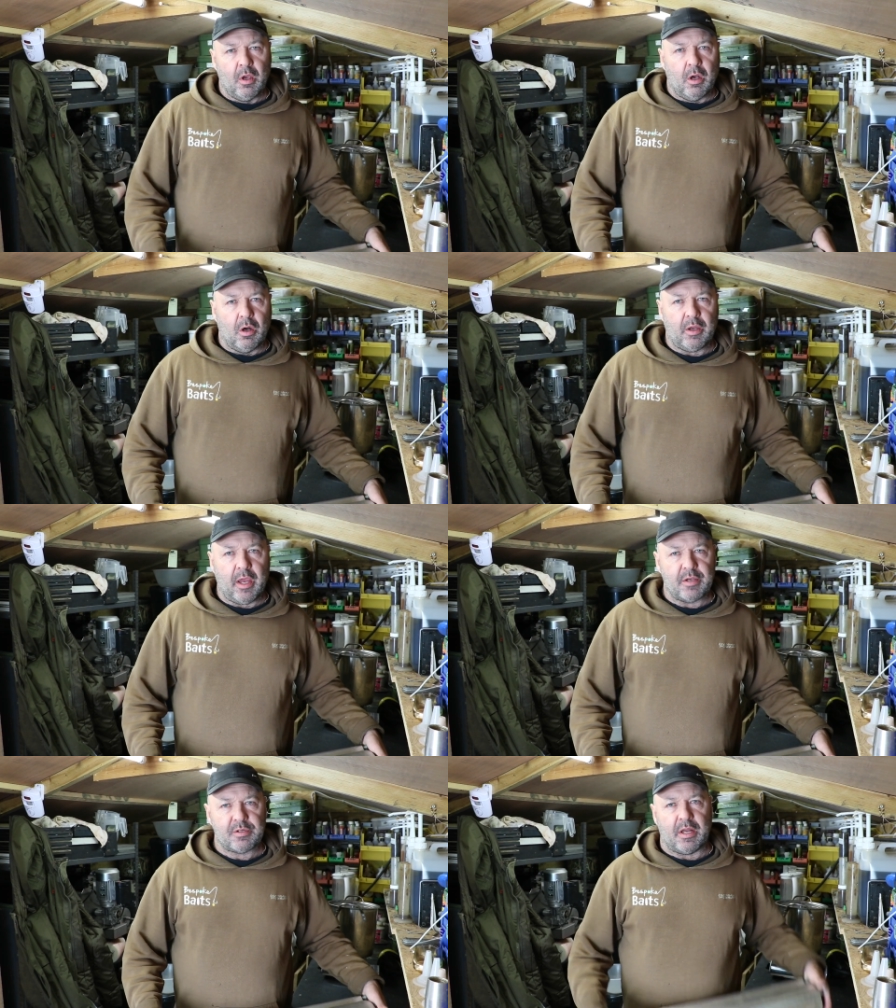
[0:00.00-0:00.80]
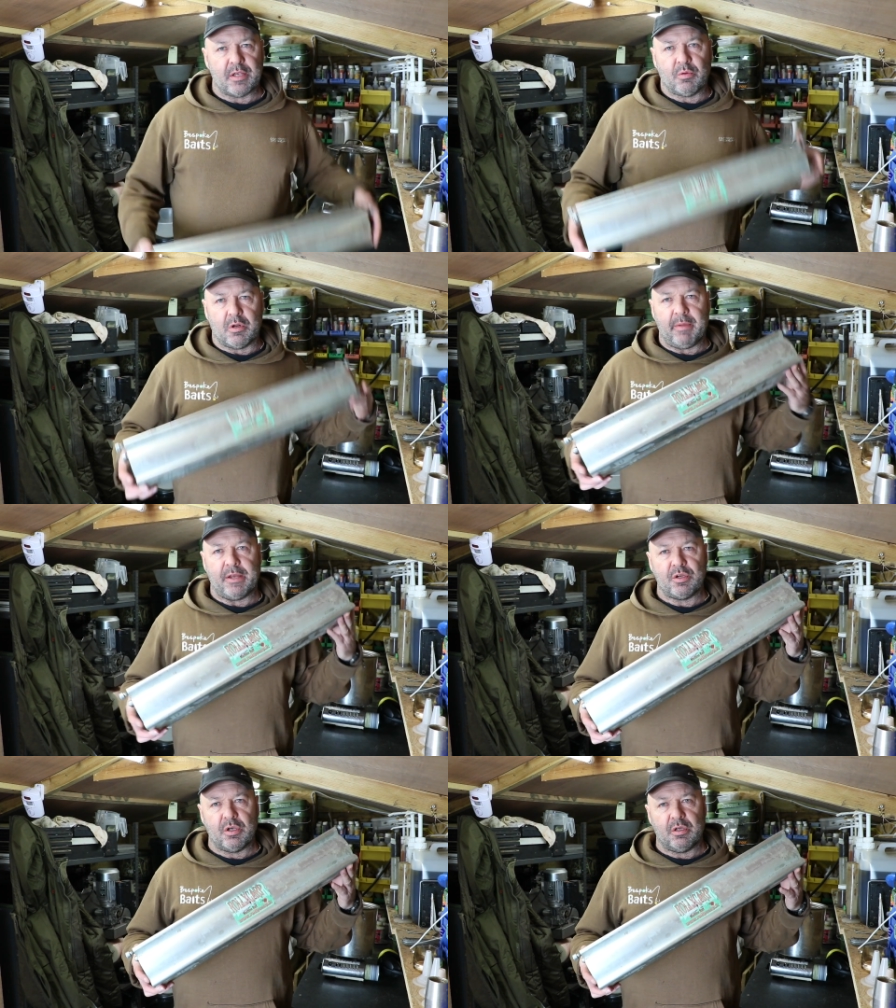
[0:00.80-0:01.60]
Okay, so the last one to
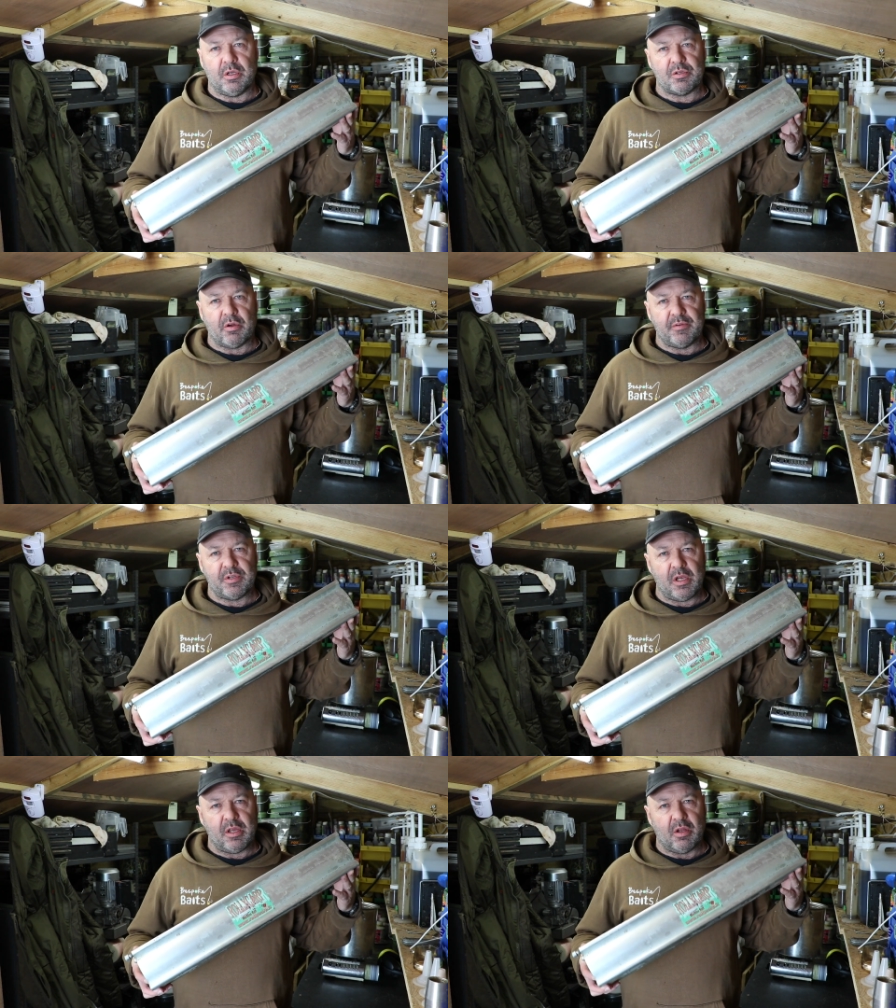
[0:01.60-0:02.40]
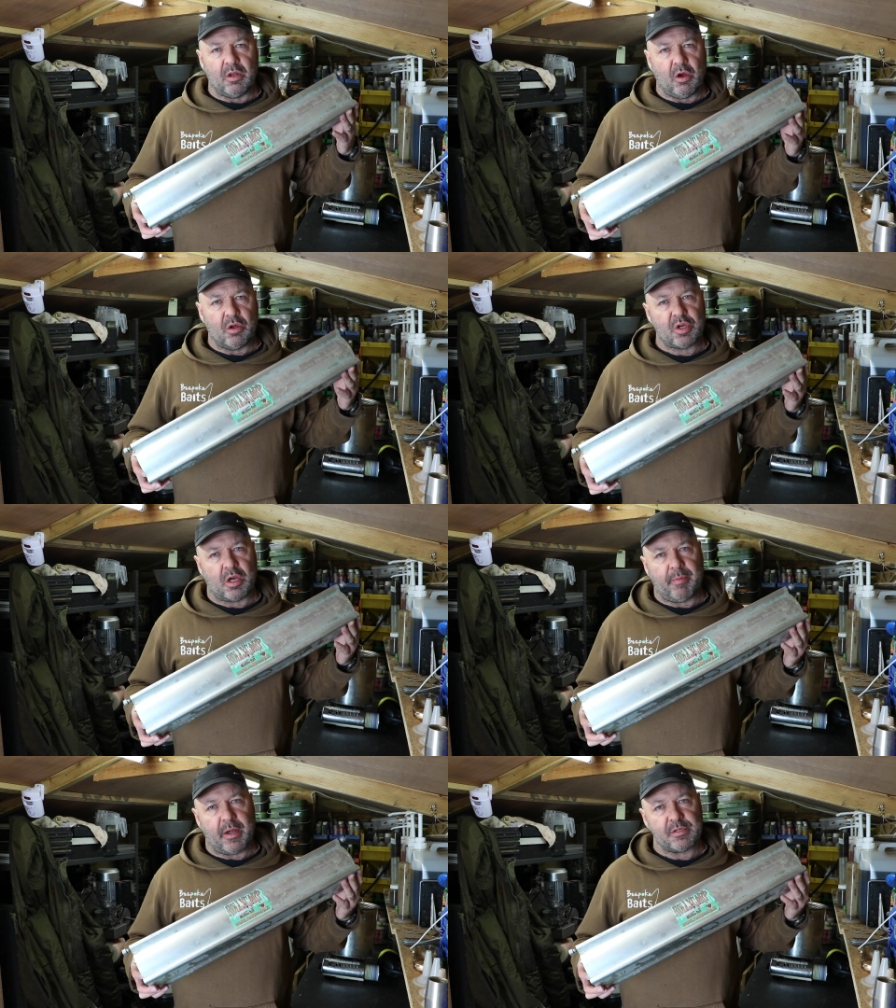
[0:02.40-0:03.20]
mention is obviously the large
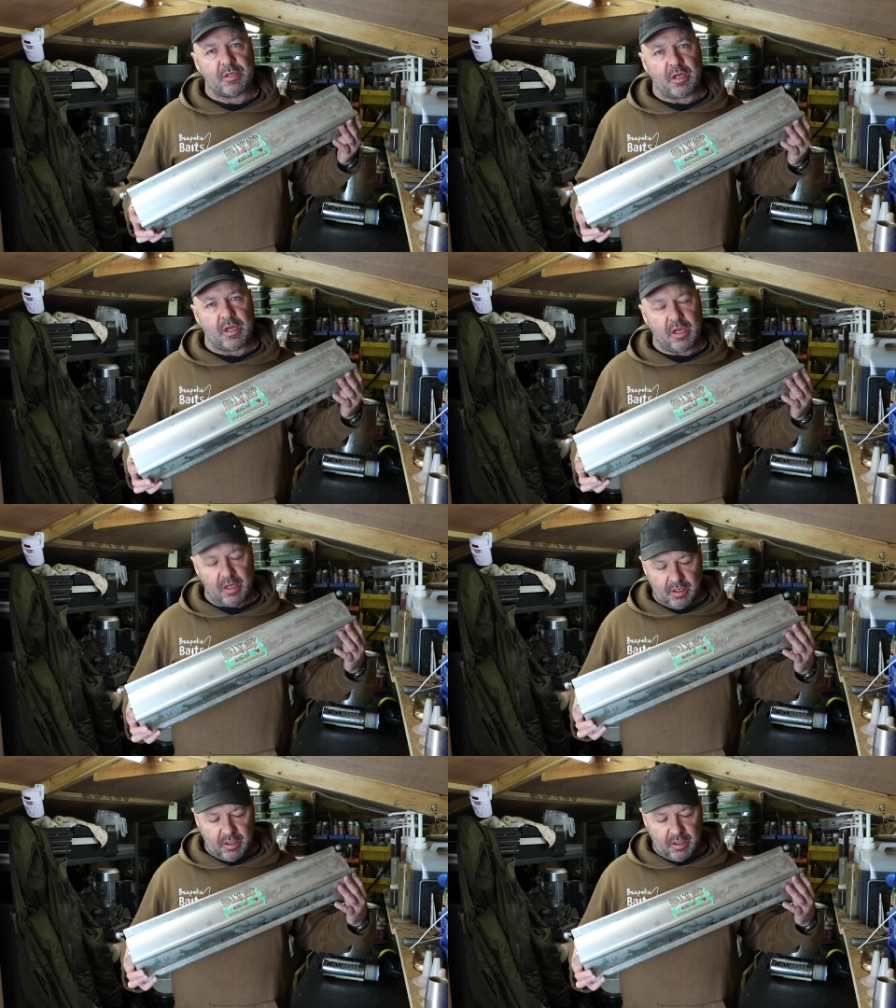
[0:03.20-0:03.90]
capacity